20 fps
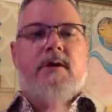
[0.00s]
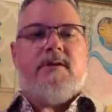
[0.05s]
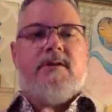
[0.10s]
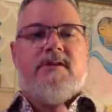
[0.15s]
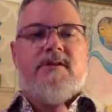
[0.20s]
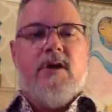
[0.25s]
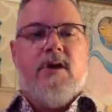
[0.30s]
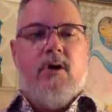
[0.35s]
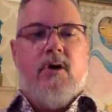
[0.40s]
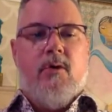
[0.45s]

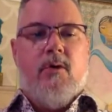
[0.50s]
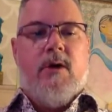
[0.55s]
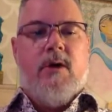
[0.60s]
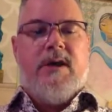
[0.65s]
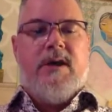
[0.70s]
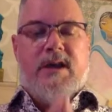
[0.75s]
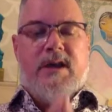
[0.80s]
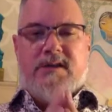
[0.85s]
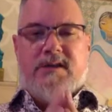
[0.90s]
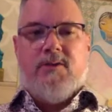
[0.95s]
So
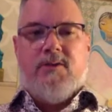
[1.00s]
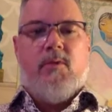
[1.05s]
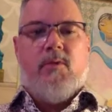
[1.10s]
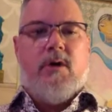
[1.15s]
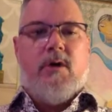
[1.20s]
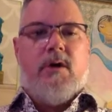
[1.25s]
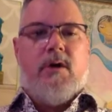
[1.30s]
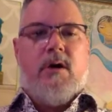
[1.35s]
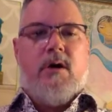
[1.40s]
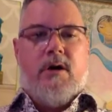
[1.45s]
get to
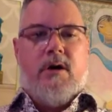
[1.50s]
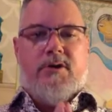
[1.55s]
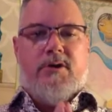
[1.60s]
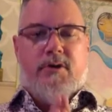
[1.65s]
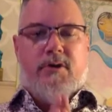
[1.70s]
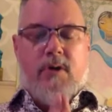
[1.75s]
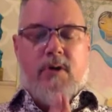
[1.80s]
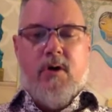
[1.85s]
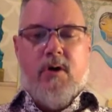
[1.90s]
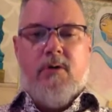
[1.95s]
work on
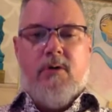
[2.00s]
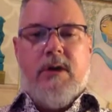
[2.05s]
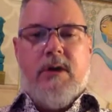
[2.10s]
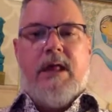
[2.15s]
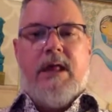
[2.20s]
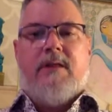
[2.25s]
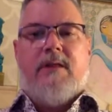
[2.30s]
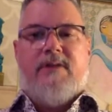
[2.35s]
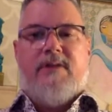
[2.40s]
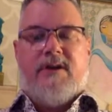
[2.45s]
your own
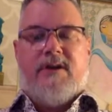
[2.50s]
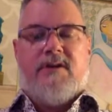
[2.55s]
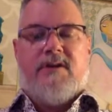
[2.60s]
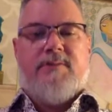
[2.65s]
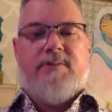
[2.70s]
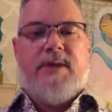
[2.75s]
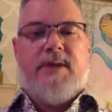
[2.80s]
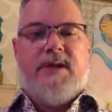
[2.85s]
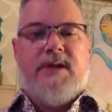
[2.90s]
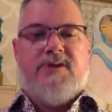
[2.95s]
elevator
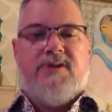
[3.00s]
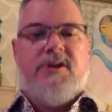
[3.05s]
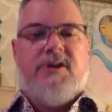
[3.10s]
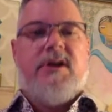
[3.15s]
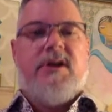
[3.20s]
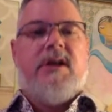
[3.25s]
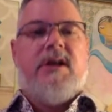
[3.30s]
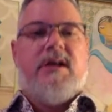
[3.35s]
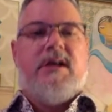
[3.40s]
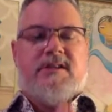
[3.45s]
speech.
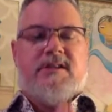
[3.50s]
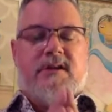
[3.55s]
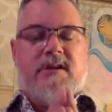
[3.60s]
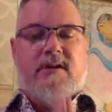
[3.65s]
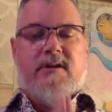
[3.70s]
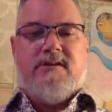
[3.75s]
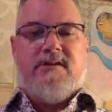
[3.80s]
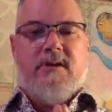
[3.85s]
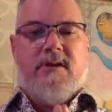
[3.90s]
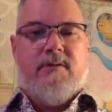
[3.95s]
It's going
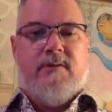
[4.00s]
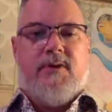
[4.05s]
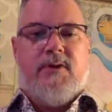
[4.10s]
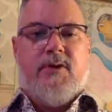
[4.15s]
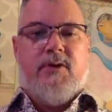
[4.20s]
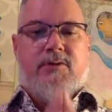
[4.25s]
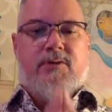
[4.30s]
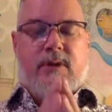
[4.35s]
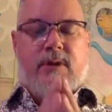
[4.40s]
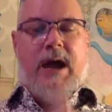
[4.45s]
to serve
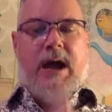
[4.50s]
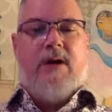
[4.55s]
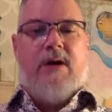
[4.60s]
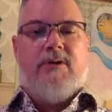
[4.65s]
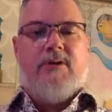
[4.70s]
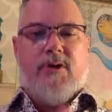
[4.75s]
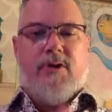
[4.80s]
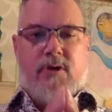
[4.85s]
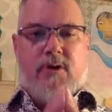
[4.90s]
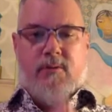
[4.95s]
you
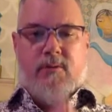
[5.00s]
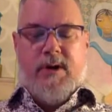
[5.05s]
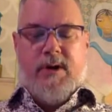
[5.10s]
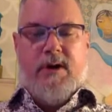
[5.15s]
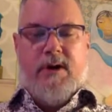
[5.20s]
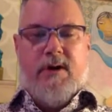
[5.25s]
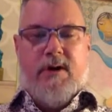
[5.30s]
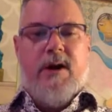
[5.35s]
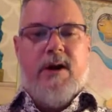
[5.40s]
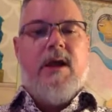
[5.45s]
throughout your
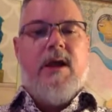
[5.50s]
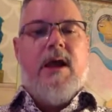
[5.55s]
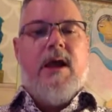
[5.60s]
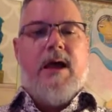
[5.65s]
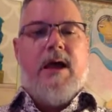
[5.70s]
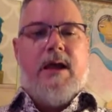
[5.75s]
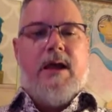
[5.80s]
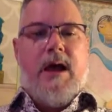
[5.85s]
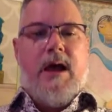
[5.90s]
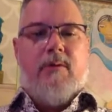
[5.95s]
career,
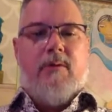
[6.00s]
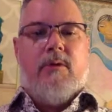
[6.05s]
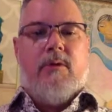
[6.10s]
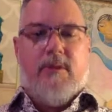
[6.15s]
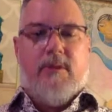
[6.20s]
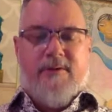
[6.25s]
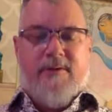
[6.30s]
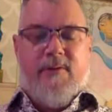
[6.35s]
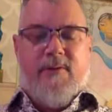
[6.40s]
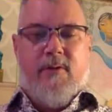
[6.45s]
and I will
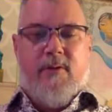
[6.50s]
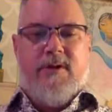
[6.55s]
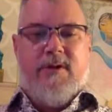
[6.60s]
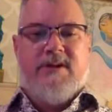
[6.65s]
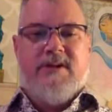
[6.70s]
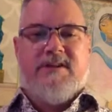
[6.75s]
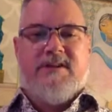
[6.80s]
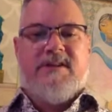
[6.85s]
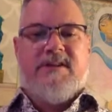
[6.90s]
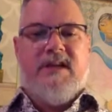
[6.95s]
look forward
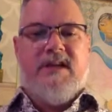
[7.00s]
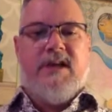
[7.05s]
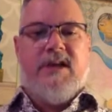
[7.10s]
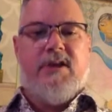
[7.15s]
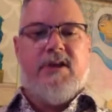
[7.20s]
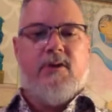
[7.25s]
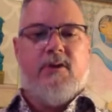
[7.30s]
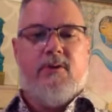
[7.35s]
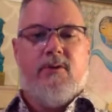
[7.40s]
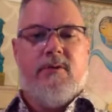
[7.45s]
to
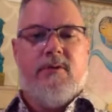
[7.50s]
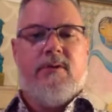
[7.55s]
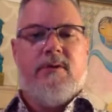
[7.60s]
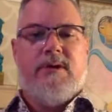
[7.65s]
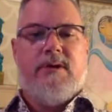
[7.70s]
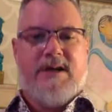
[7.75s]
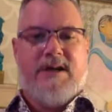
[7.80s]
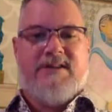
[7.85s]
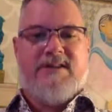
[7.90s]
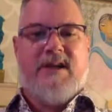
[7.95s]
seeing you
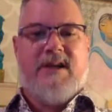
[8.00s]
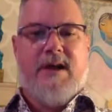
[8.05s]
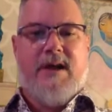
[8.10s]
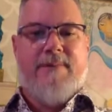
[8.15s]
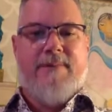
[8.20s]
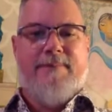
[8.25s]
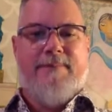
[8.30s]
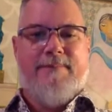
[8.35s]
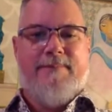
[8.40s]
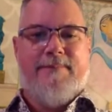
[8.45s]
next
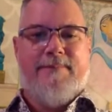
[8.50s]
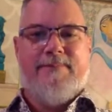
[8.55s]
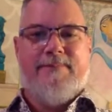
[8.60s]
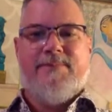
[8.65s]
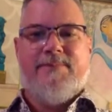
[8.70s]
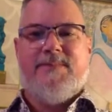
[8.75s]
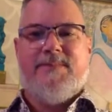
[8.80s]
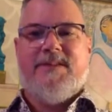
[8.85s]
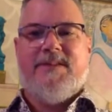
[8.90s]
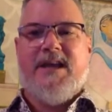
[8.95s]
time.
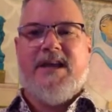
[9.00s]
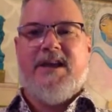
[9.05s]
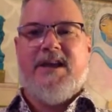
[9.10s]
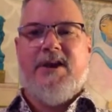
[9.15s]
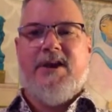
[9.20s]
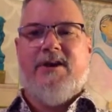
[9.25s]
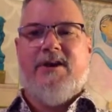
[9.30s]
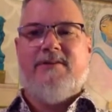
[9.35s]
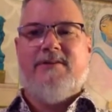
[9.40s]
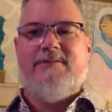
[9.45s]
Take
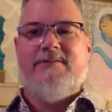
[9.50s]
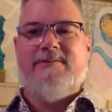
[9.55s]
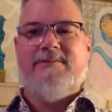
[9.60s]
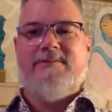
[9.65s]
care.